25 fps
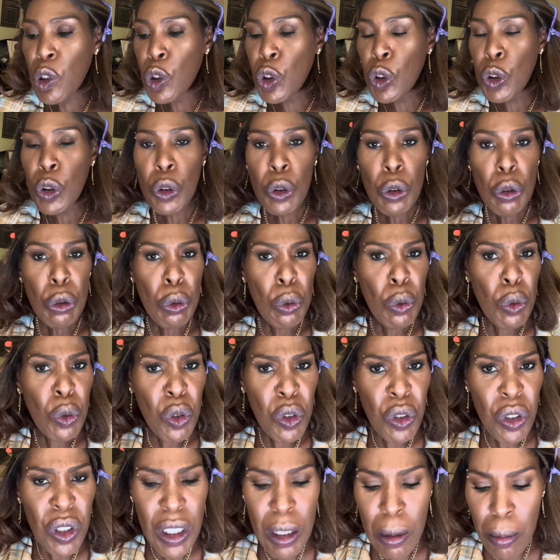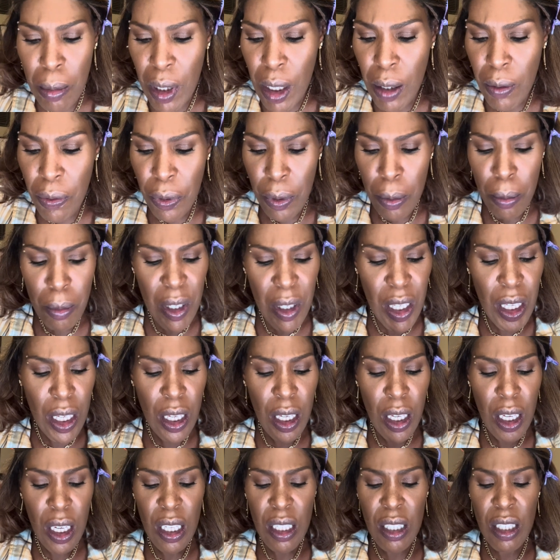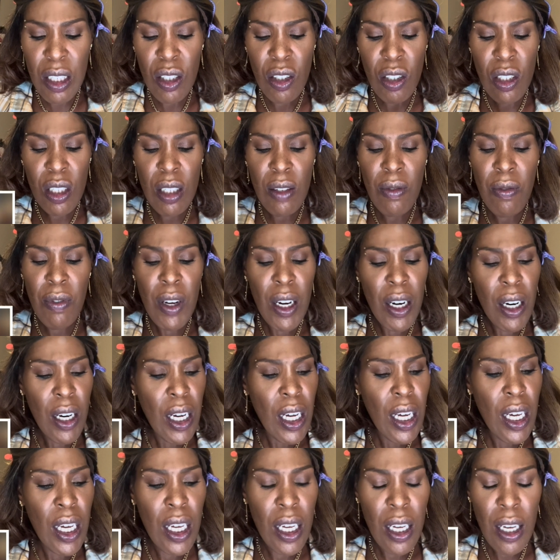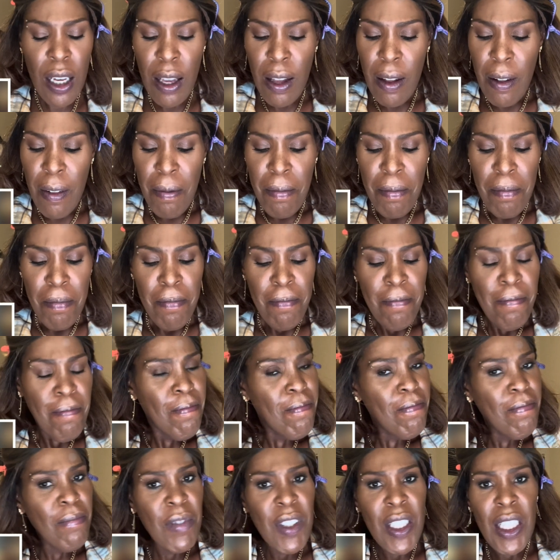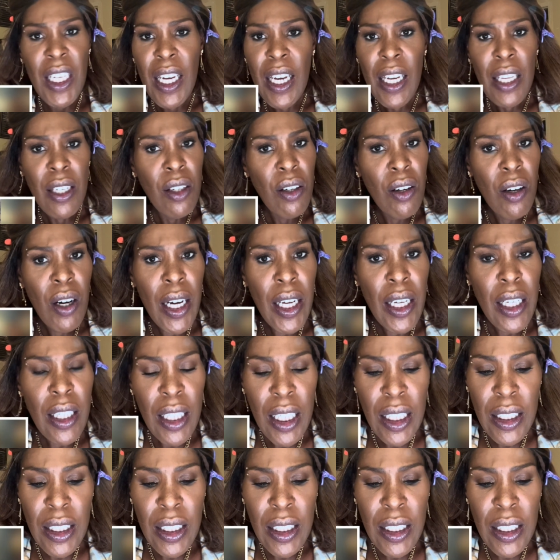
too creamy for me. It's just very, yeah, no,